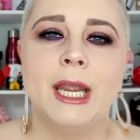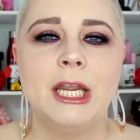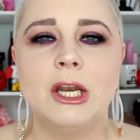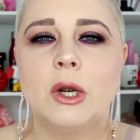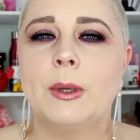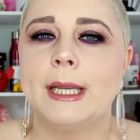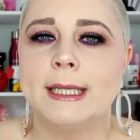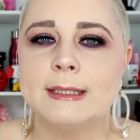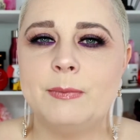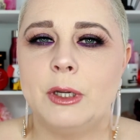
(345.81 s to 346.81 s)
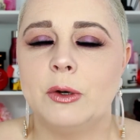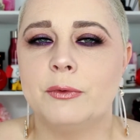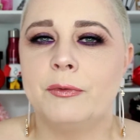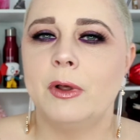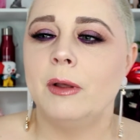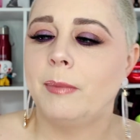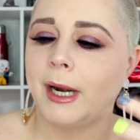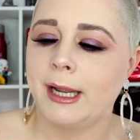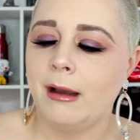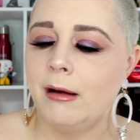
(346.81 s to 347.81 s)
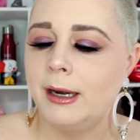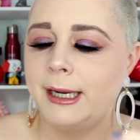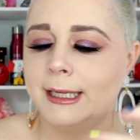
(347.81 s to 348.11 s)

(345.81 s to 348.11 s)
You know, it is beautiful, but I kind of